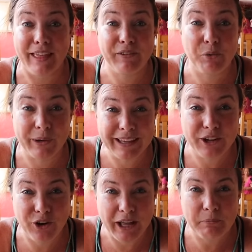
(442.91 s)
they have a really
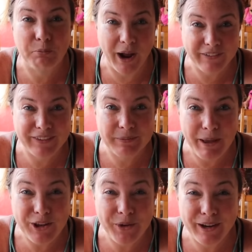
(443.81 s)
great breakfast
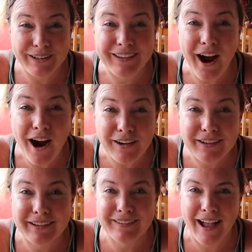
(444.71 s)
menu here. It's hard
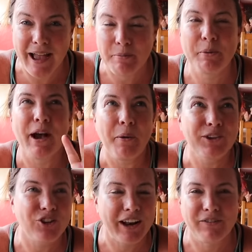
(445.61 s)
to decide, but we
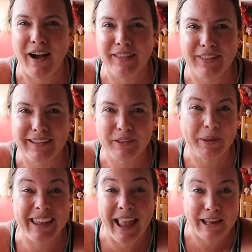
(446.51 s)
always try to find things that
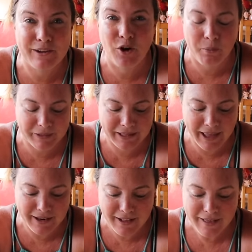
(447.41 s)
we can't normally
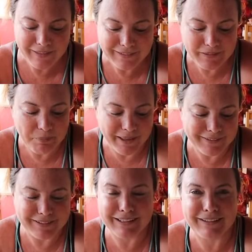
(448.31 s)
get. This is
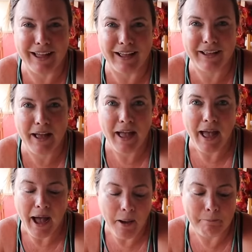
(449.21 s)
basically like
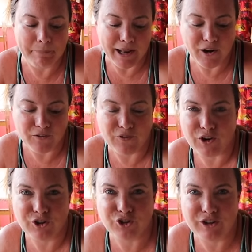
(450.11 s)
a better
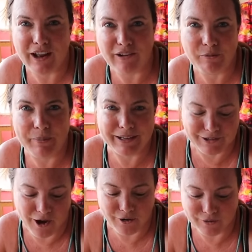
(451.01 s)
version of a
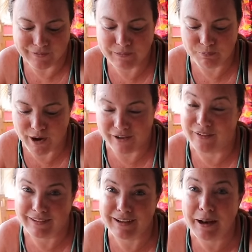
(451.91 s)
McDonald's
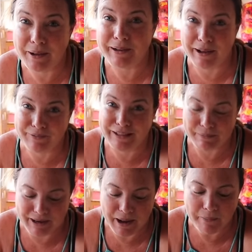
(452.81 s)
breakfast, and I definitely
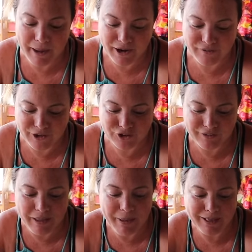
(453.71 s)
mean a better
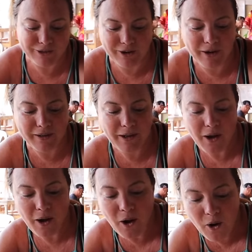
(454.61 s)
version. They make their
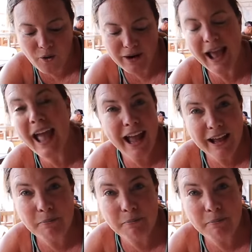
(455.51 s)
own egg